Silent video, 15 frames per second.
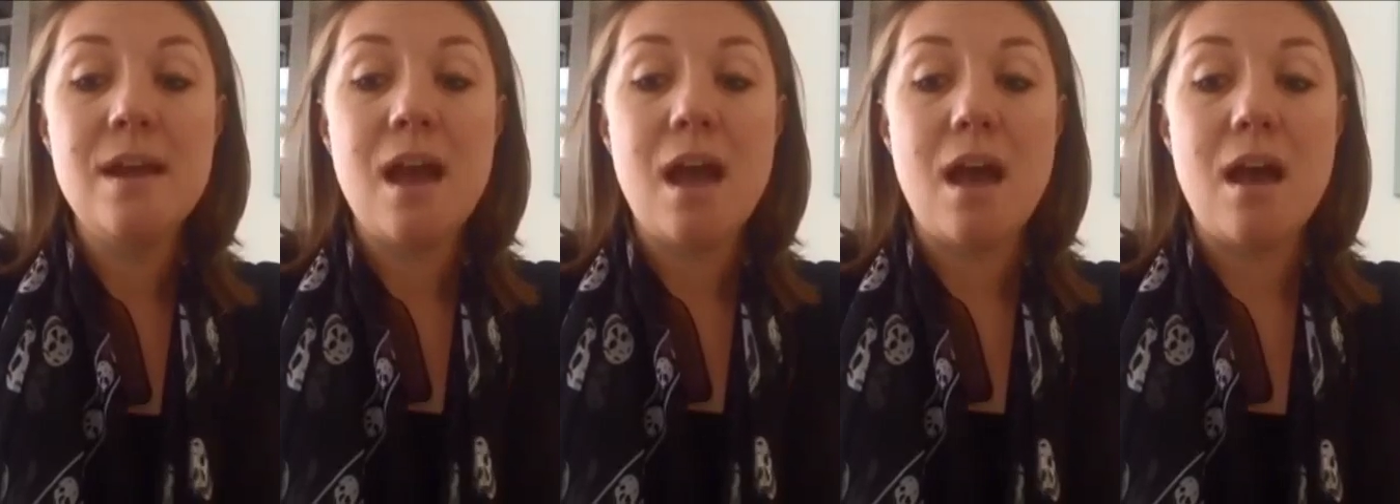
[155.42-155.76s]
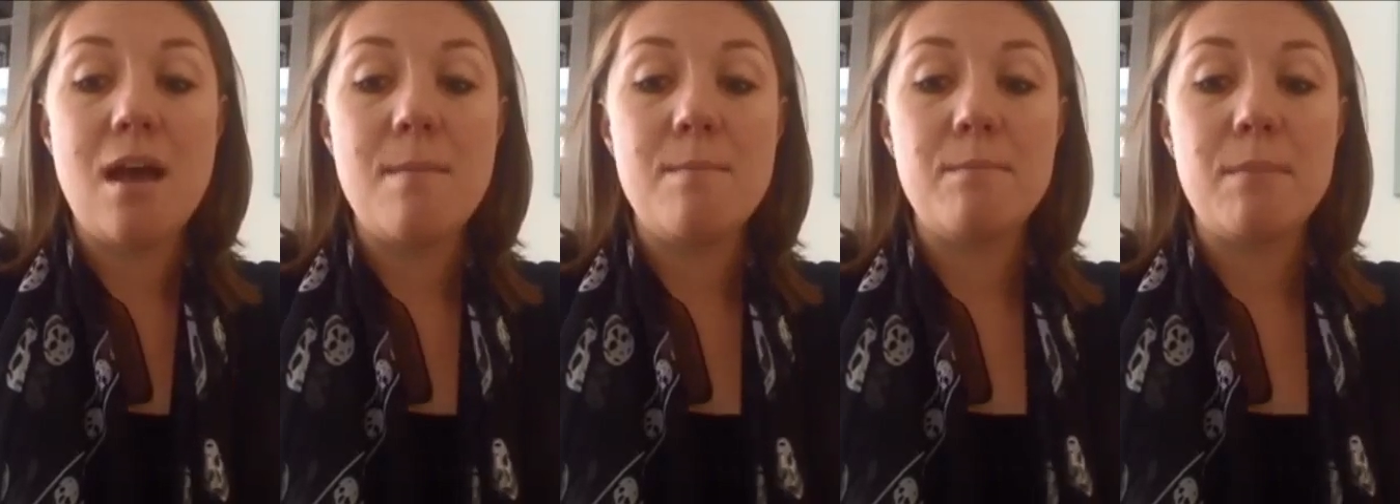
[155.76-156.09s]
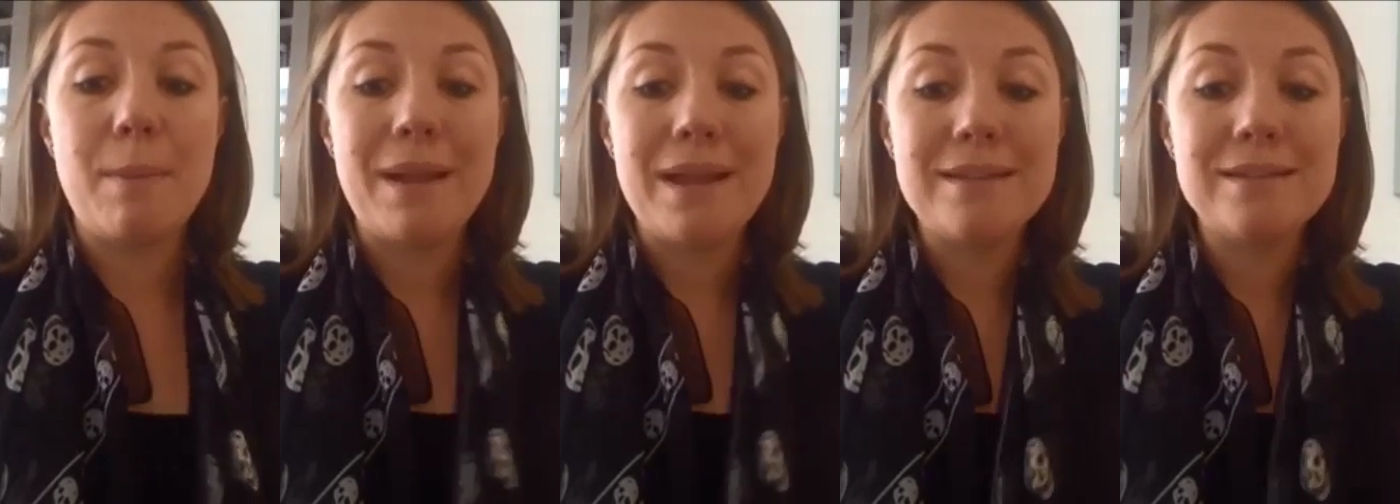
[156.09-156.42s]
My
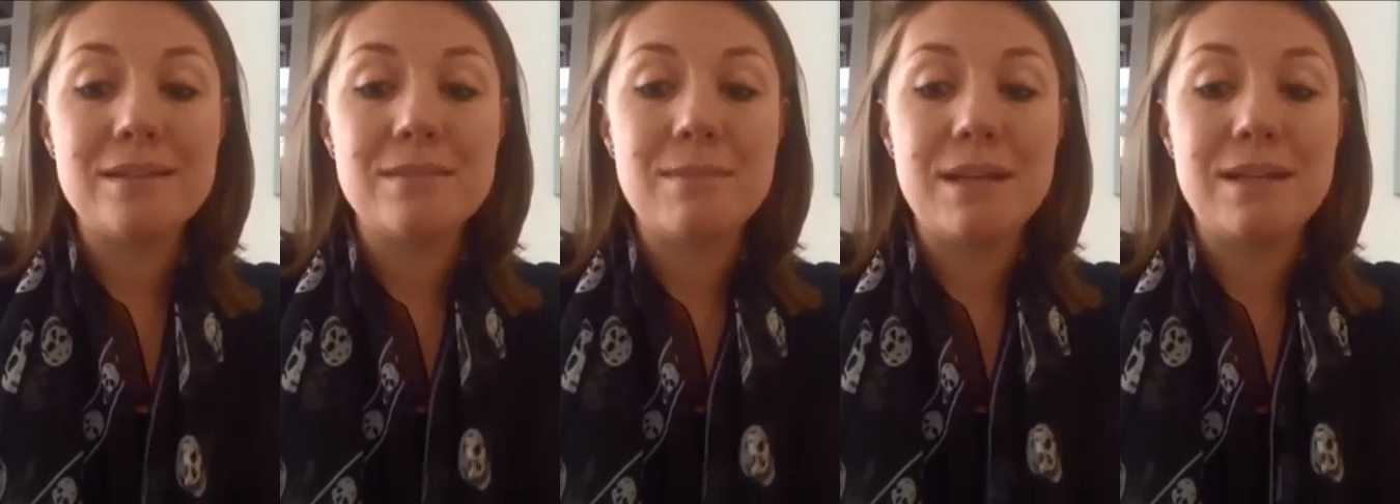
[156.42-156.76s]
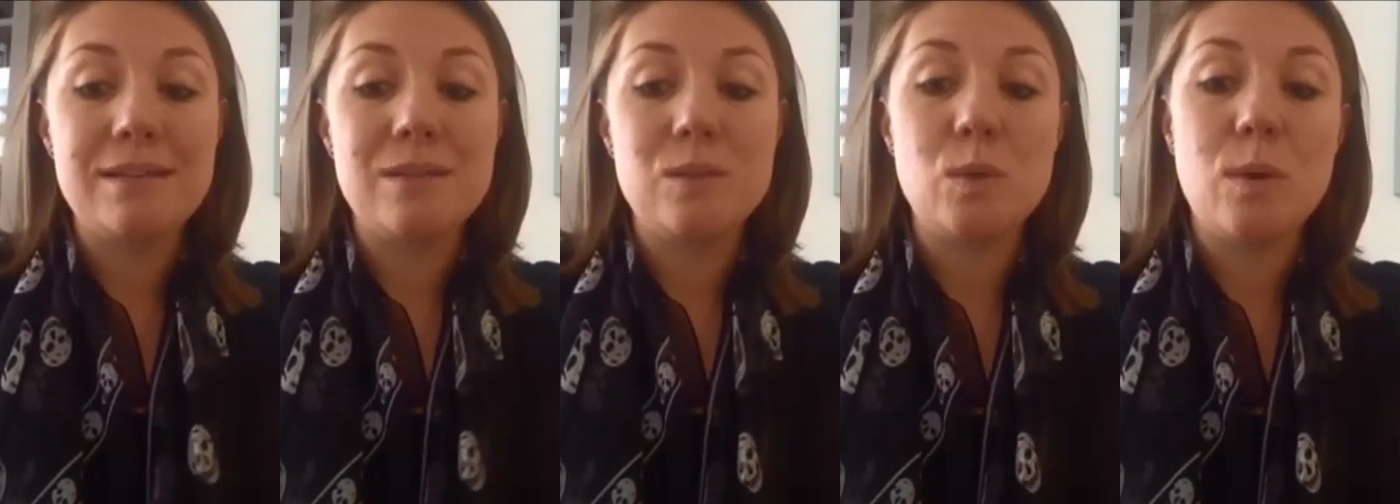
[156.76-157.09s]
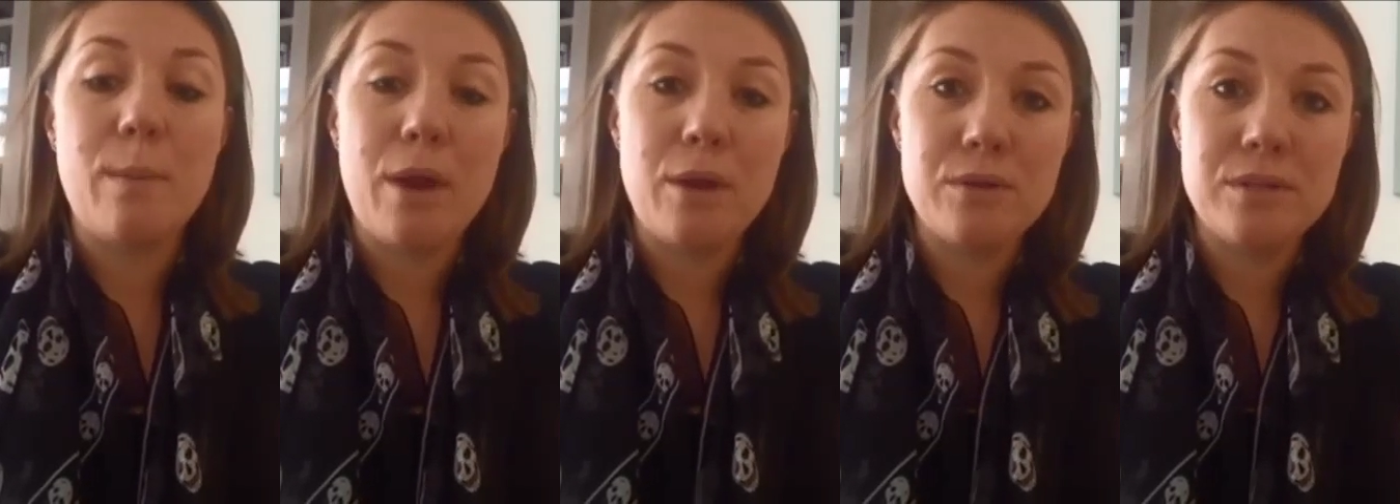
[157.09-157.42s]
plans are to make this into a
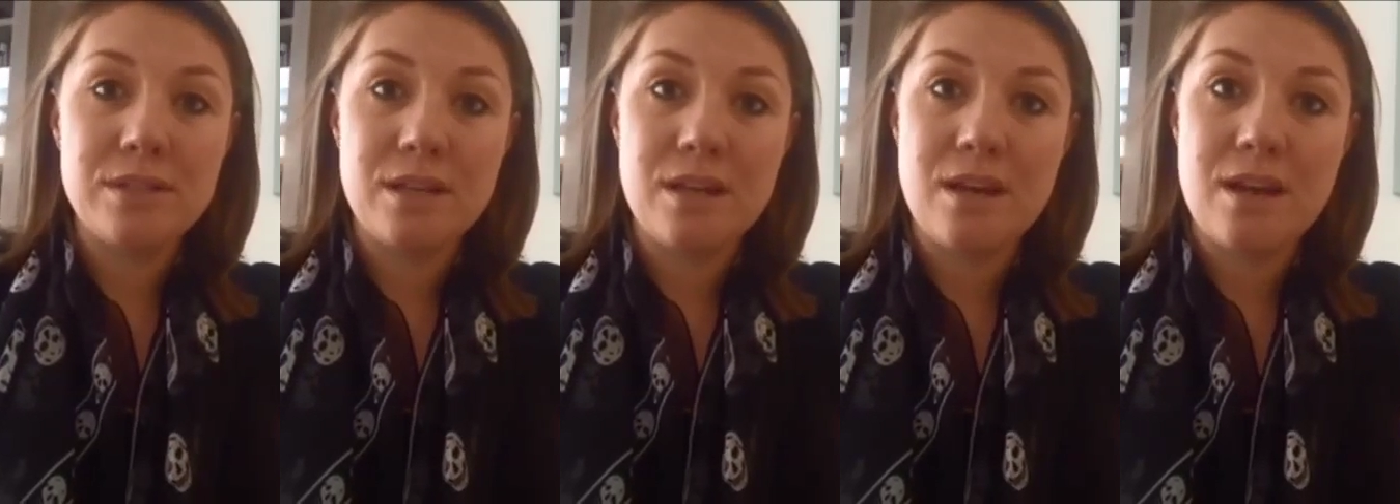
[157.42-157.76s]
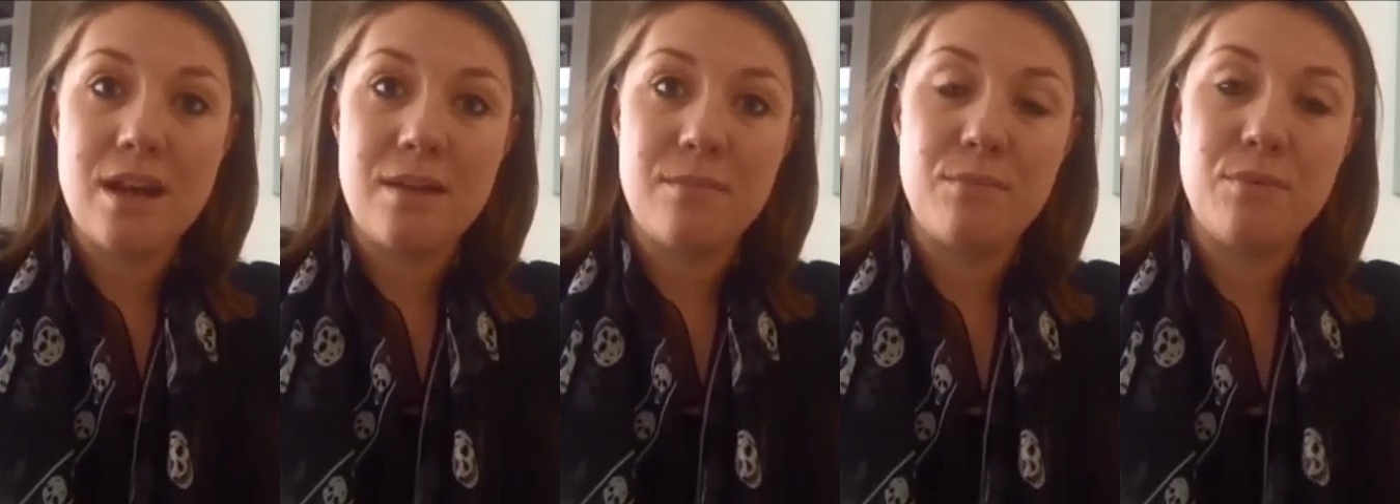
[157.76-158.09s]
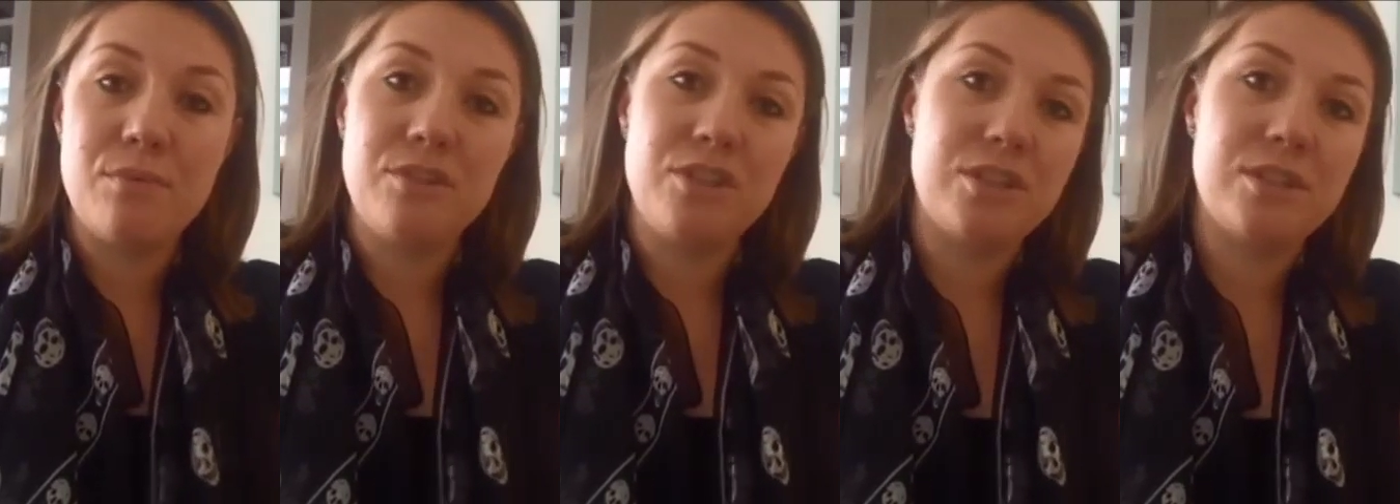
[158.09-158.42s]
poster and
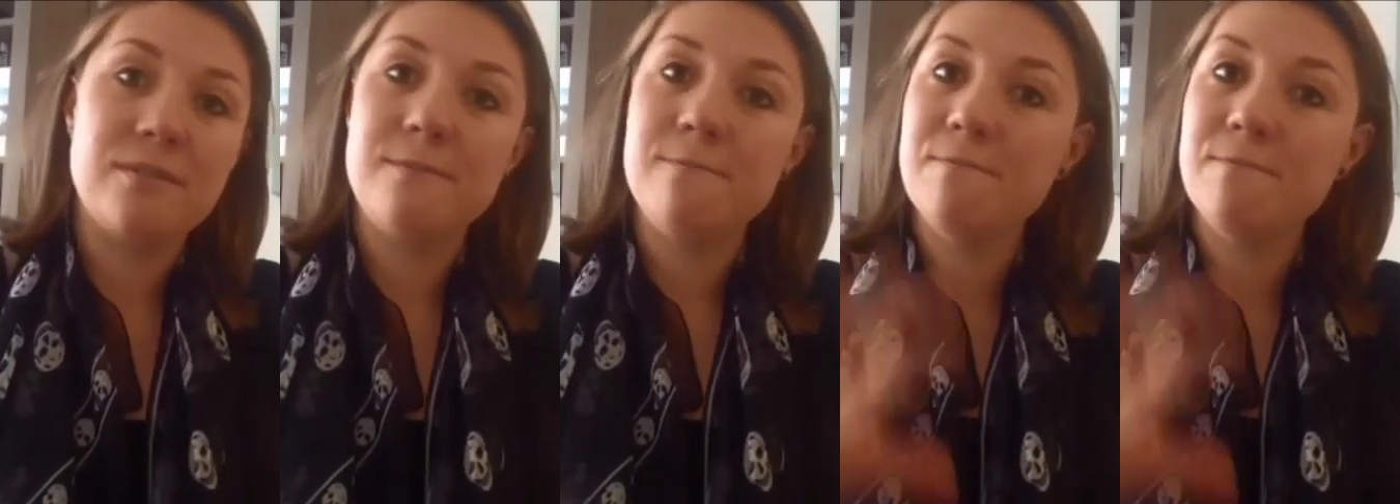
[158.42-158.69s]
just